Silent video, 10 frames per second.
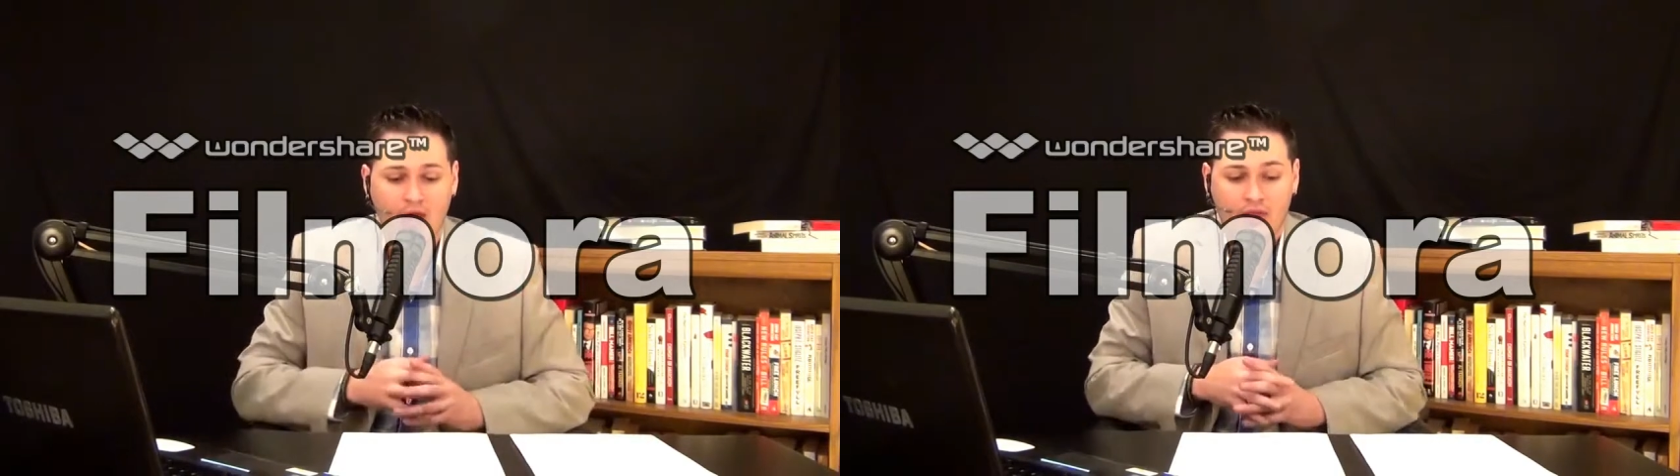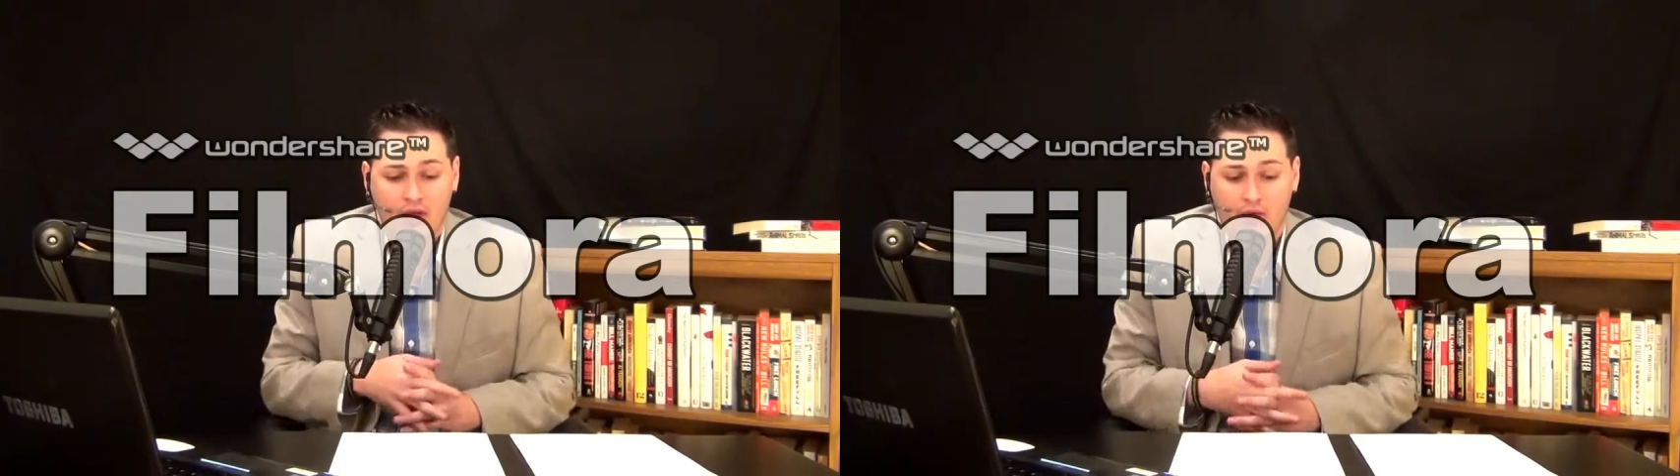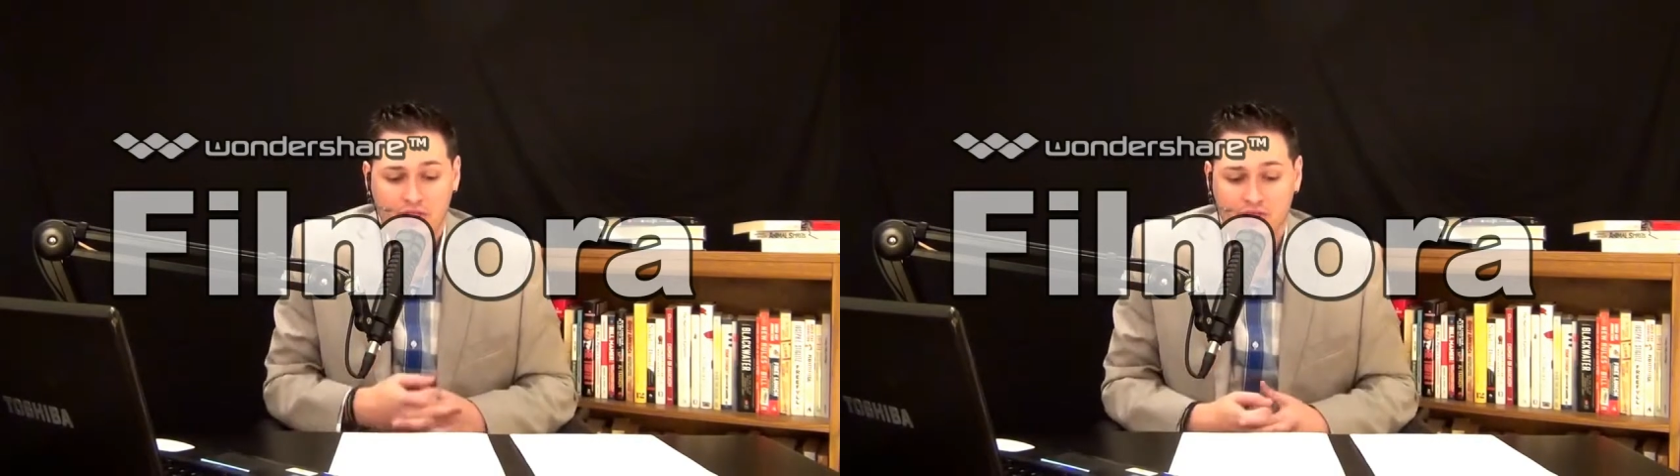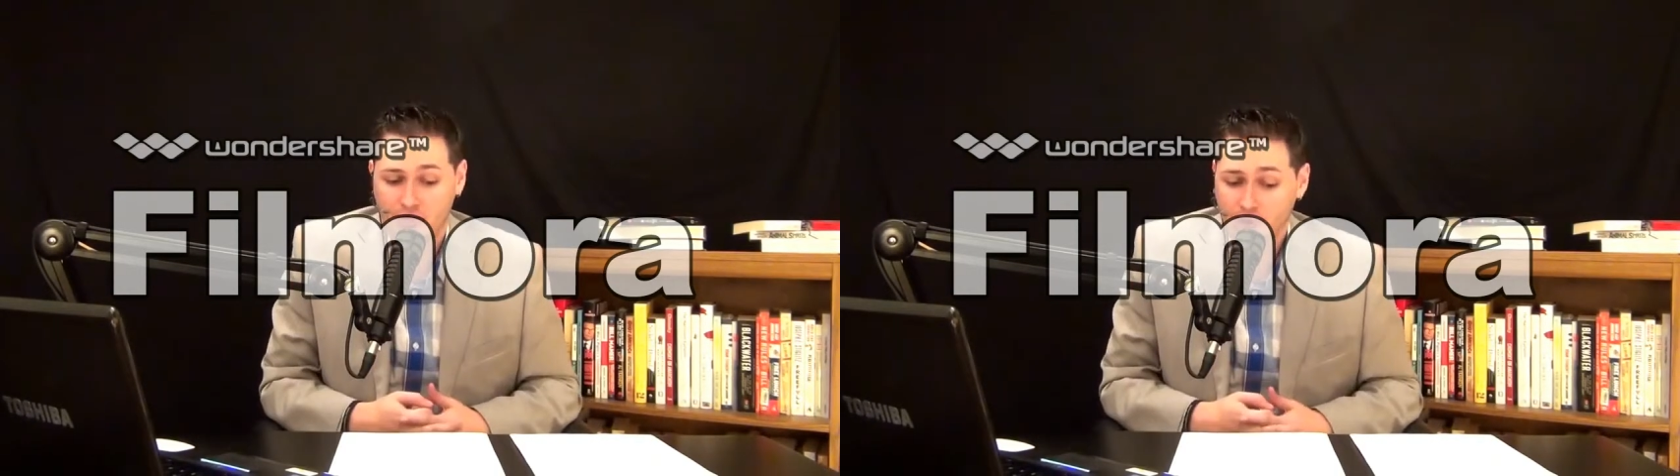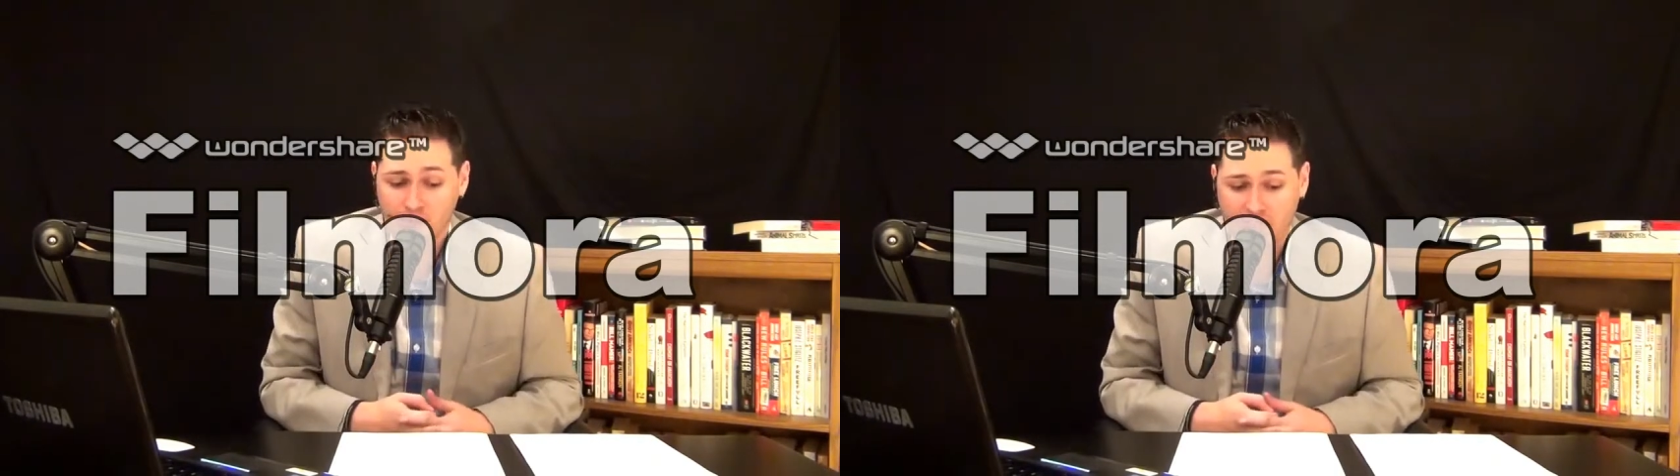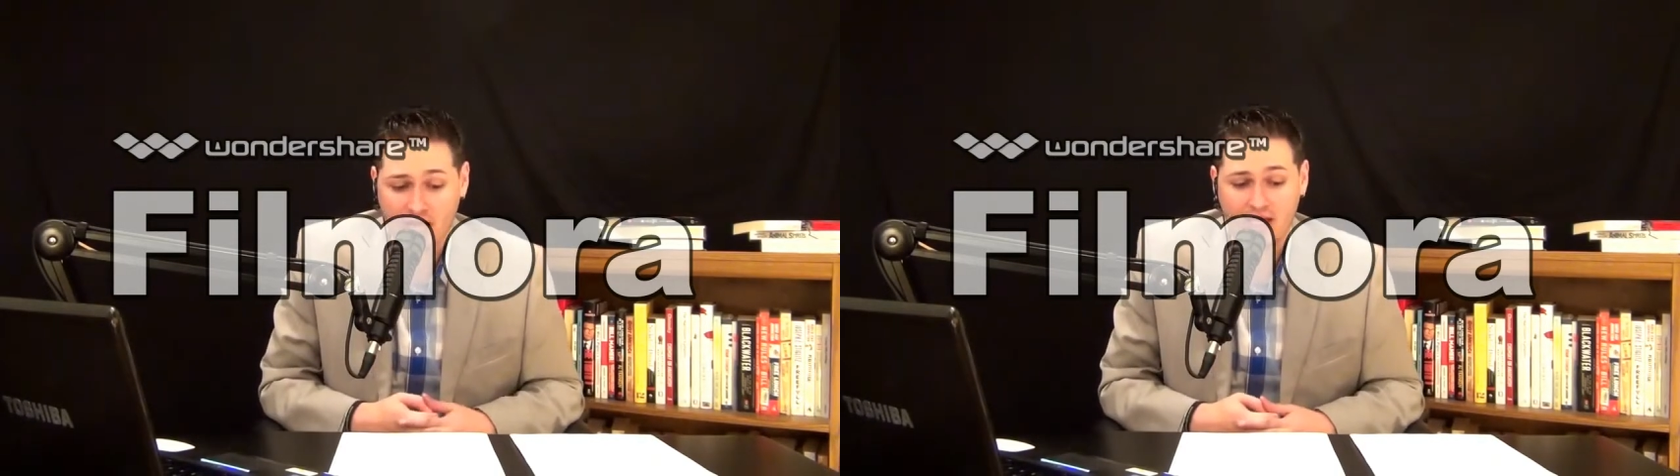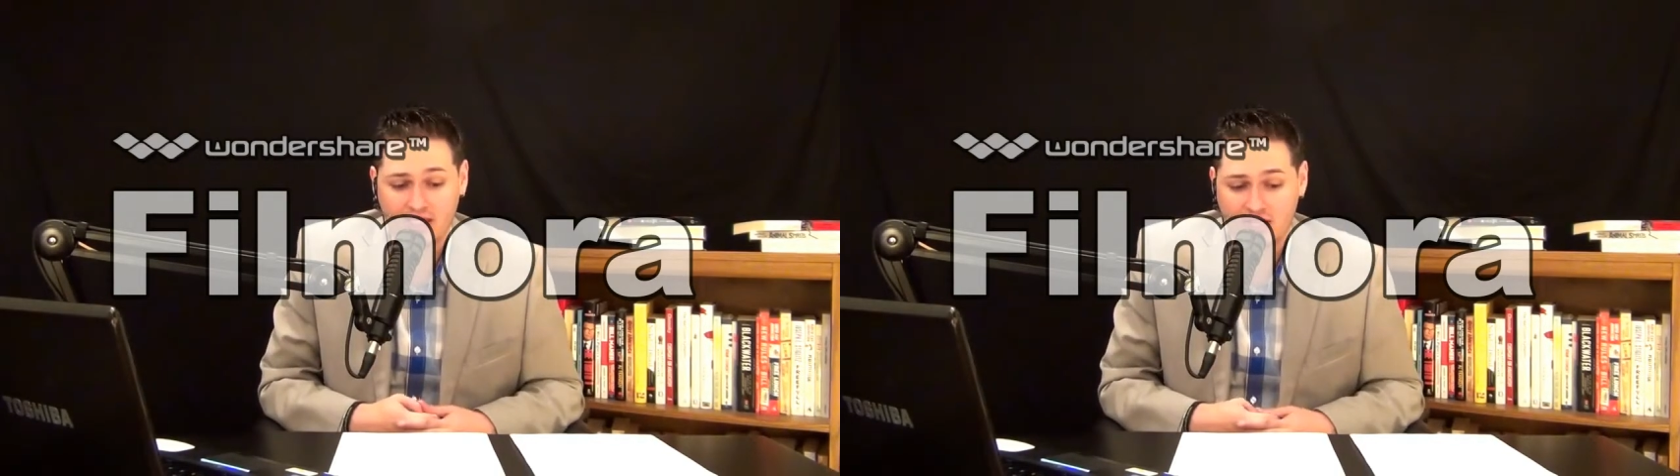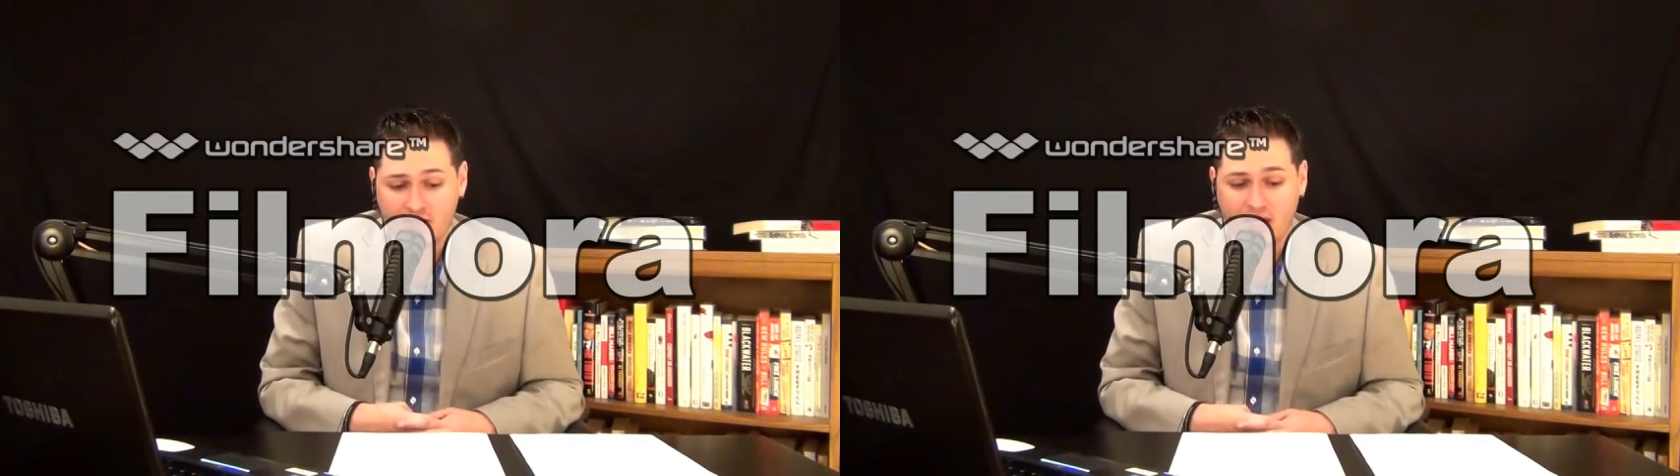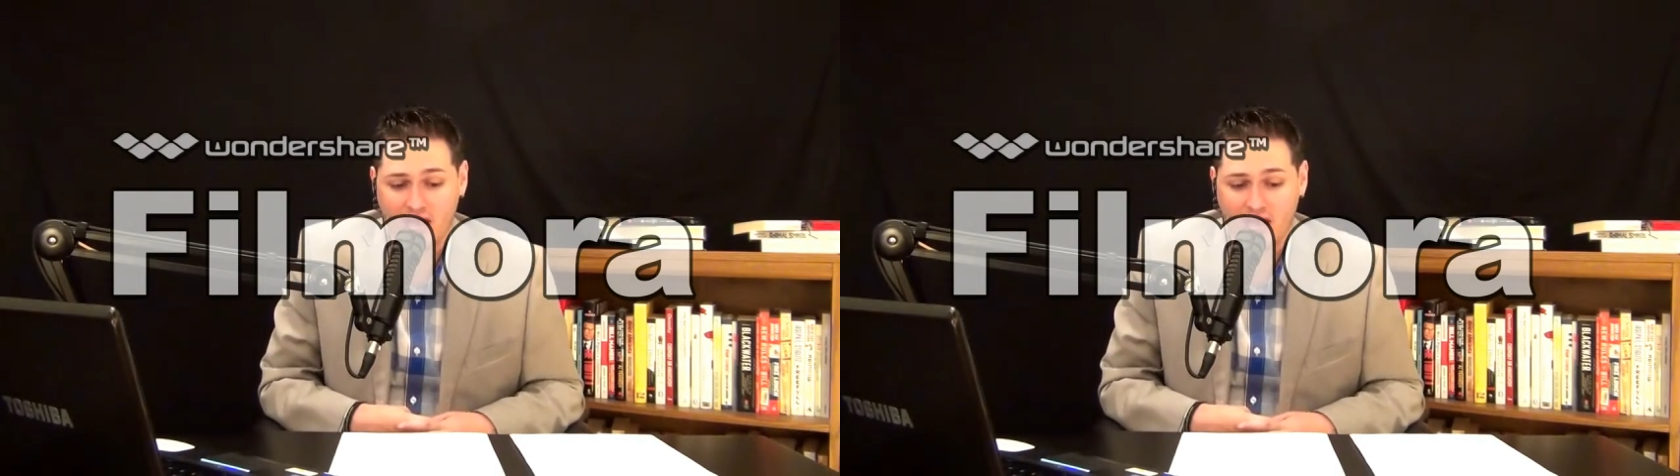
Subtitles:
there is no scientific